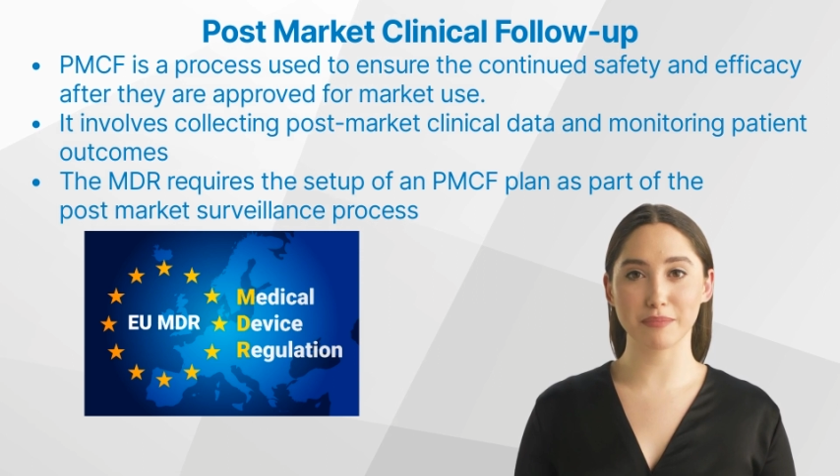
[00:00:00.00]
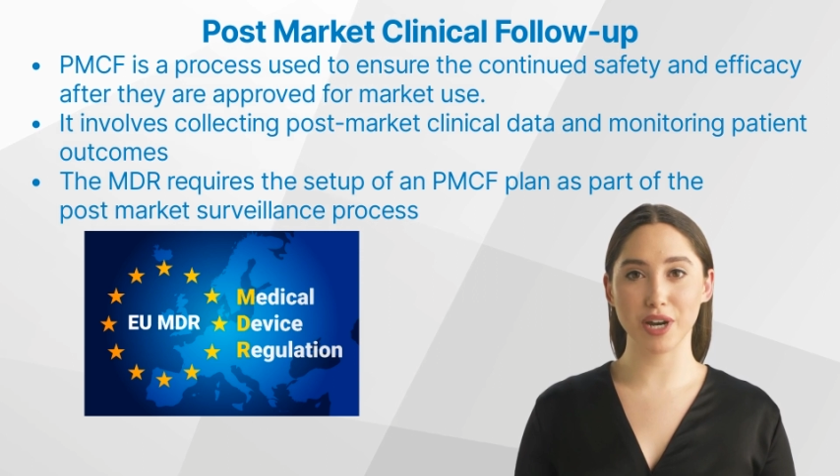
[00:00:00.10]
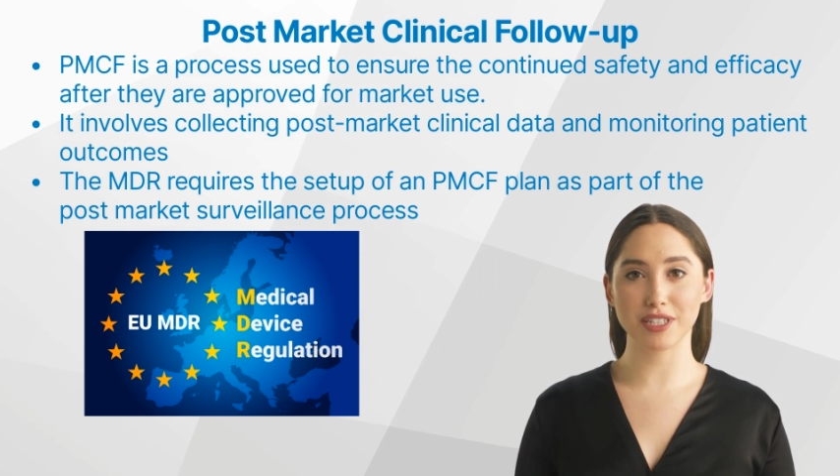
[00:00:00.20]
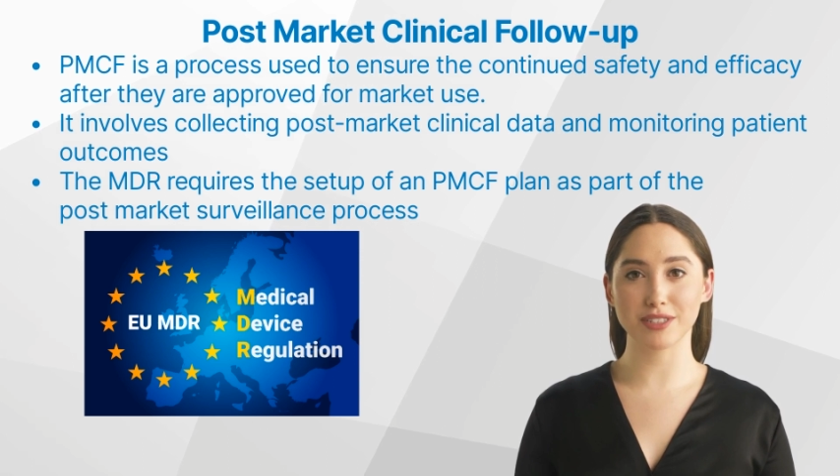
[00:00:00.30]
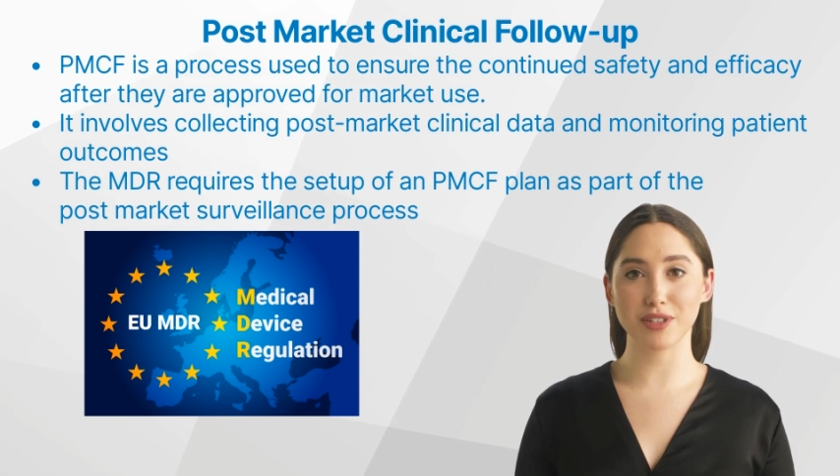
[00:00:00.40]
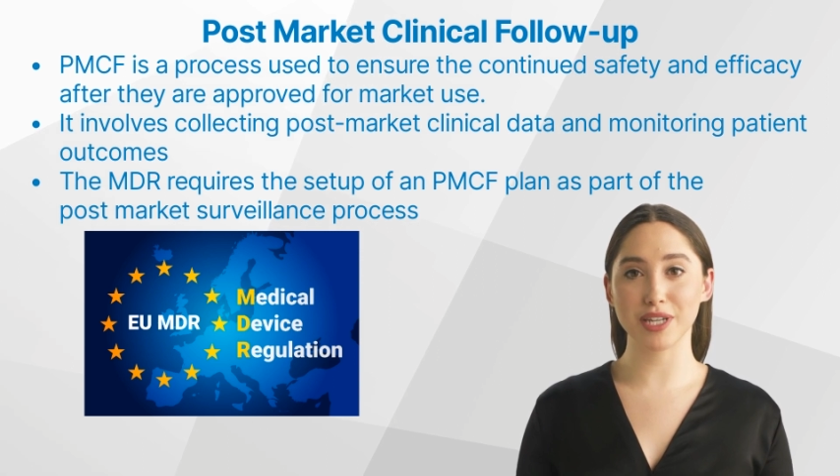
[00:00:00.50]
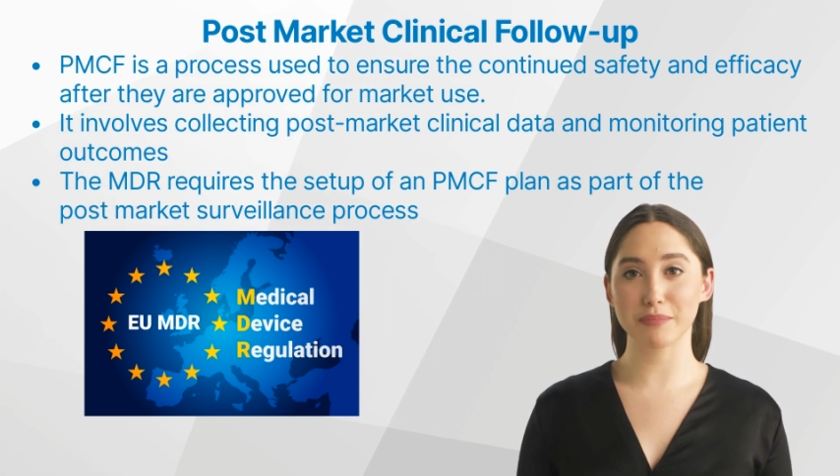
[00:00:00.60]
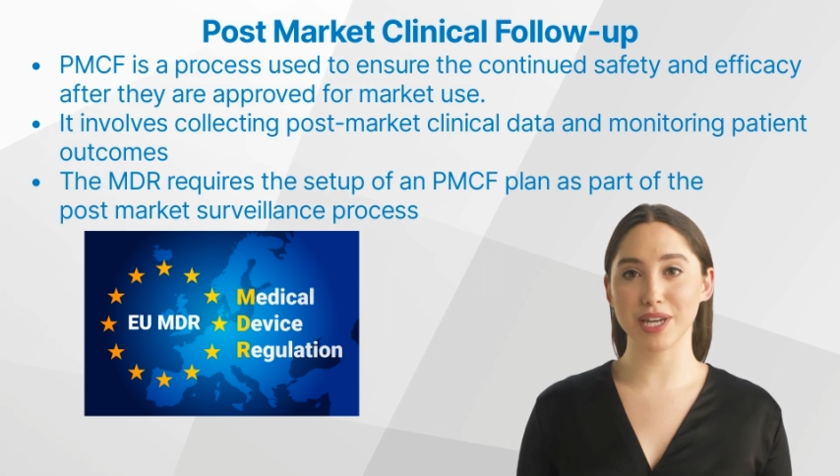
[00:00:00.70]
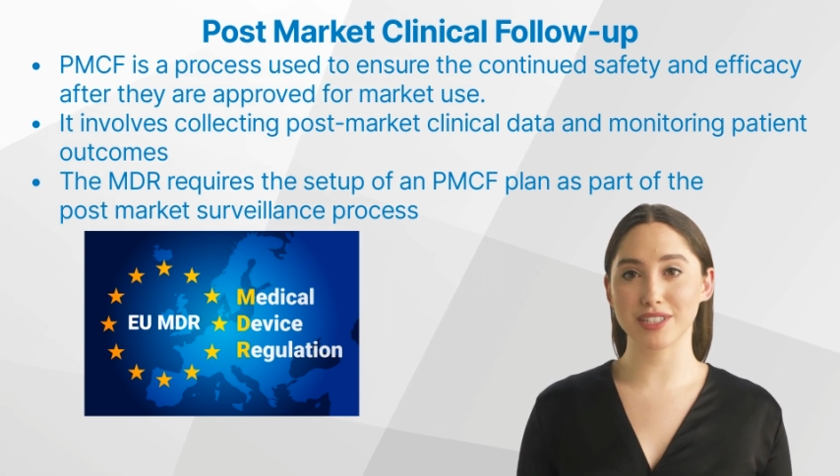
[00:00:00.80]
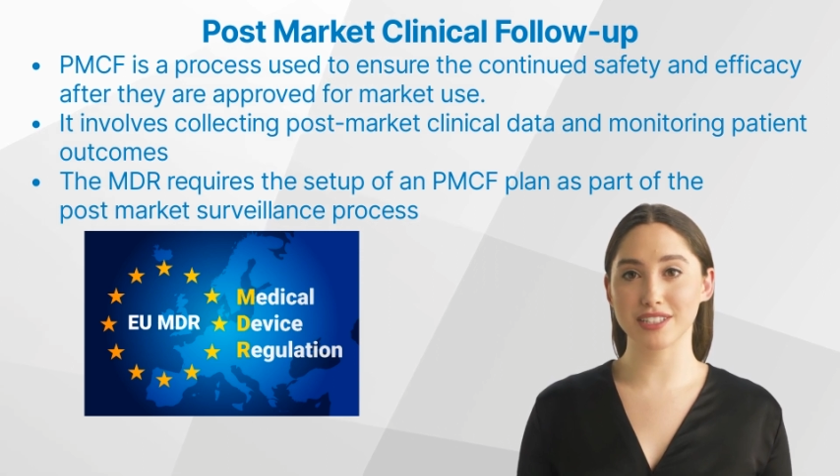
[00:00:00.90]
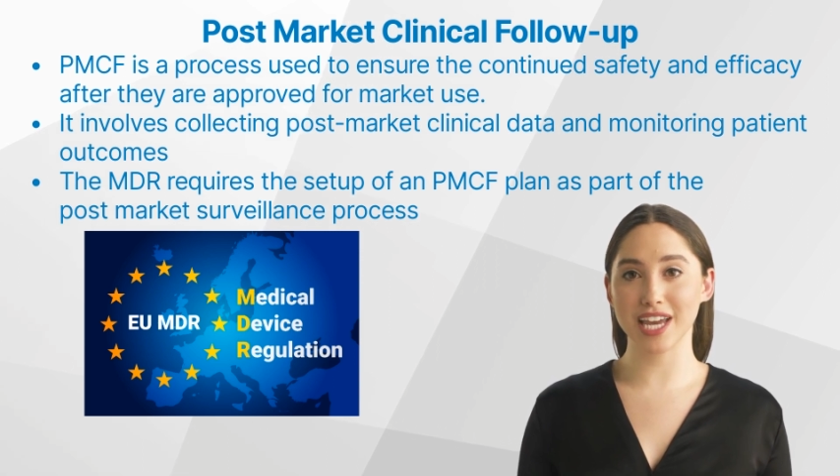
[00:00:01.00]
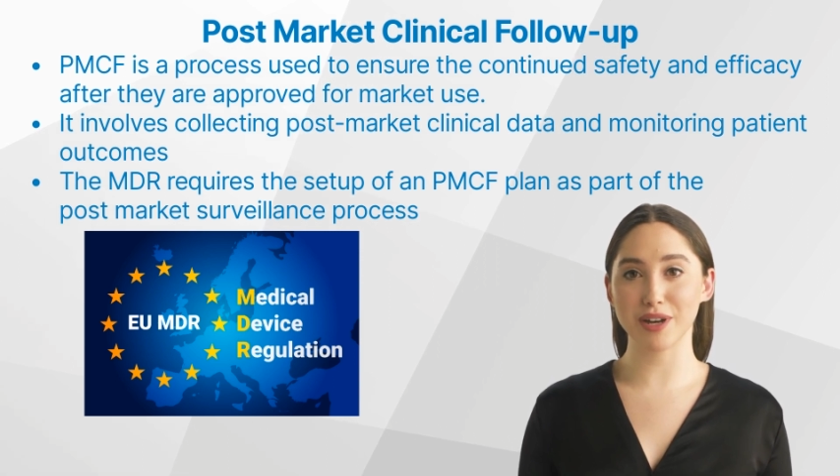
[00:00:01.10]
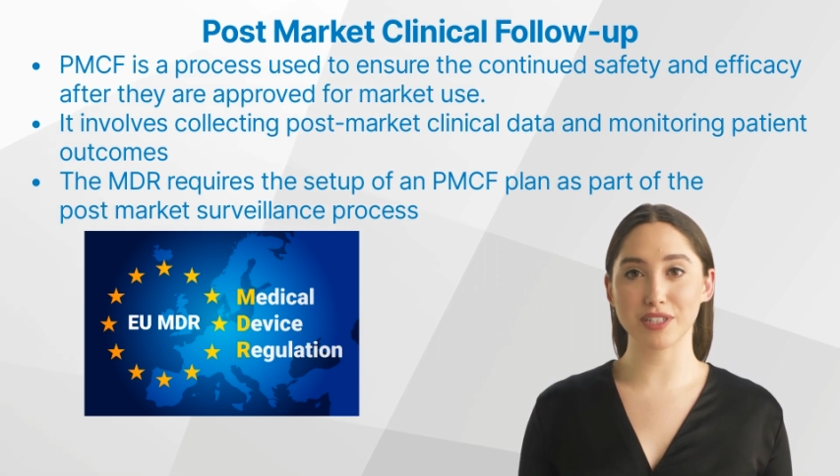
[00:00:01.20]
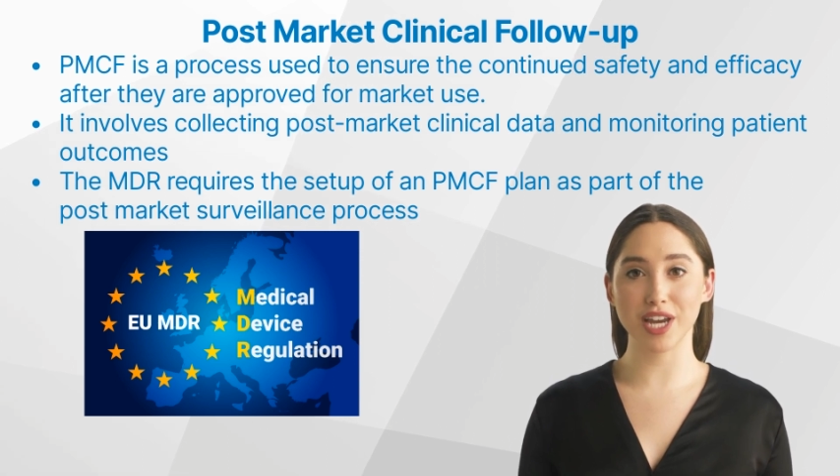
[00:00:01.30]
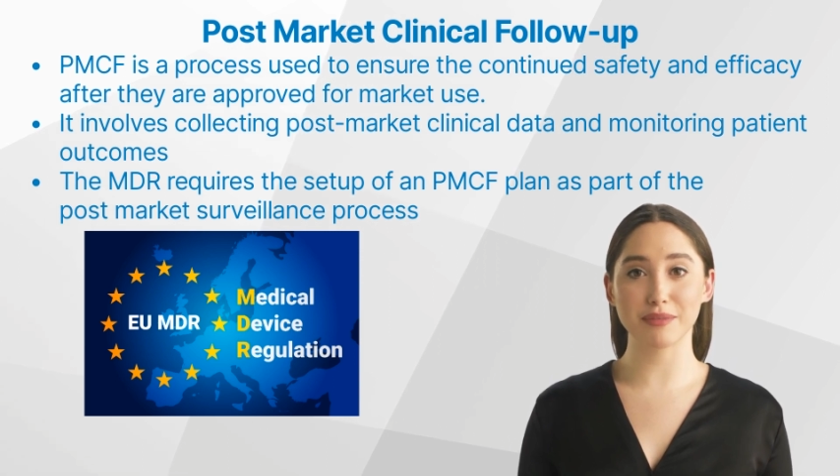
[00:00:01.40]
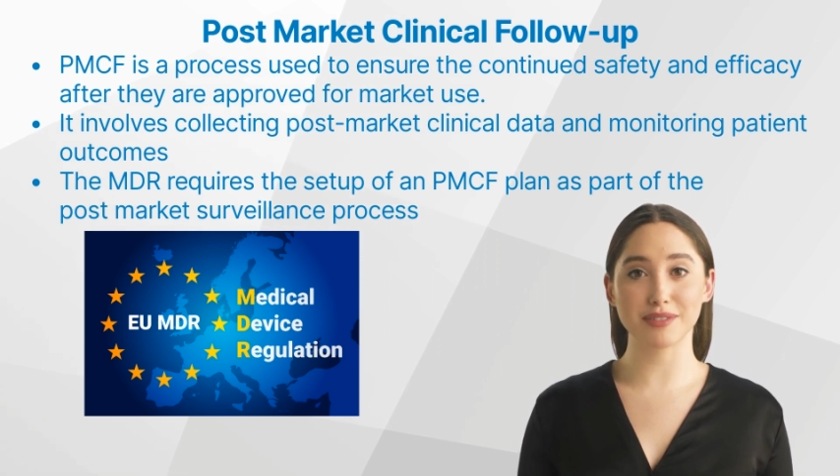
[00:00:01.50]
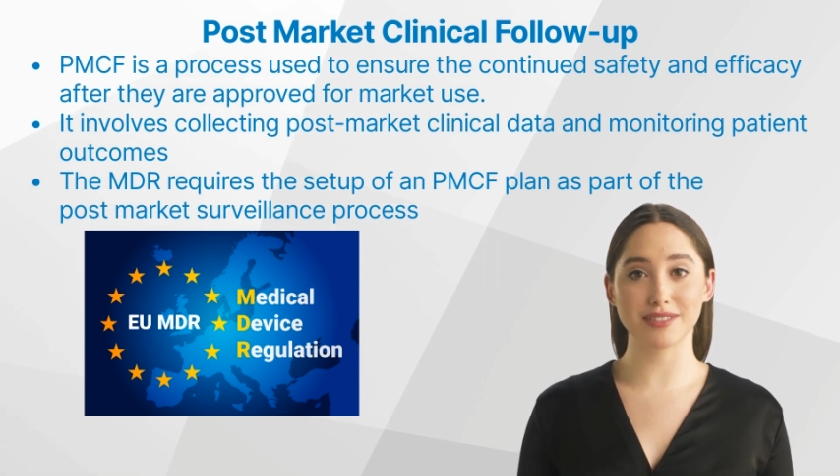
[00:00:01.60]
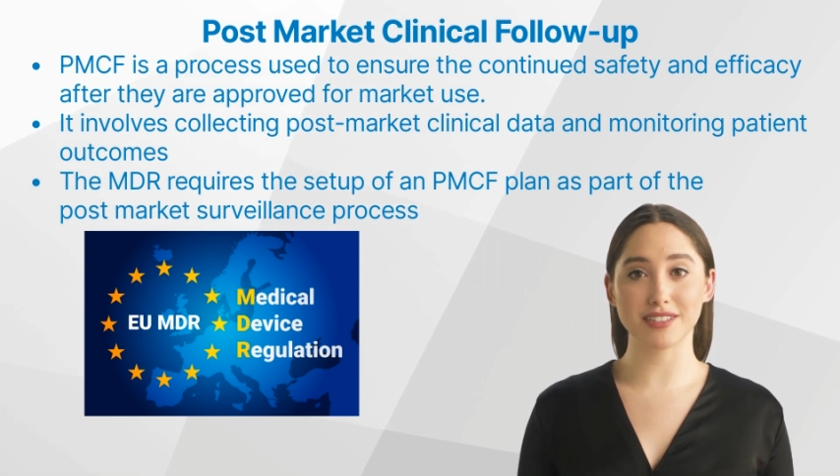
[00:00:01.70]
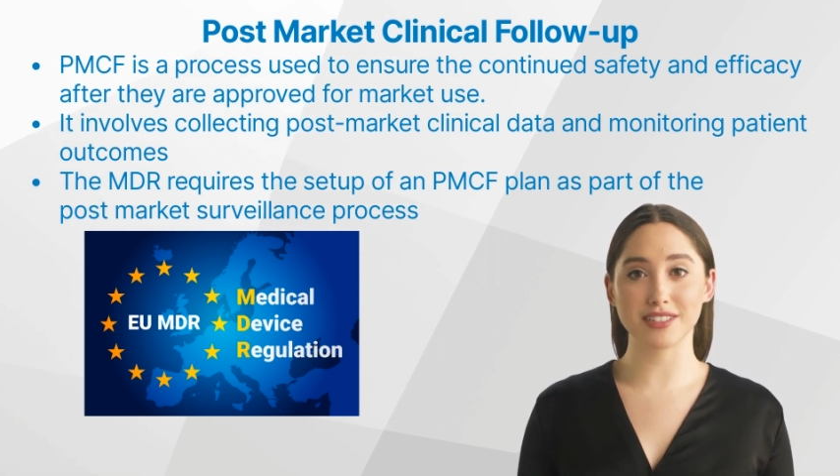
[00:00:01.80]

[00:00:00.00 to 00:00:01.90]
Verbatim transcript: monitoring patient outcomes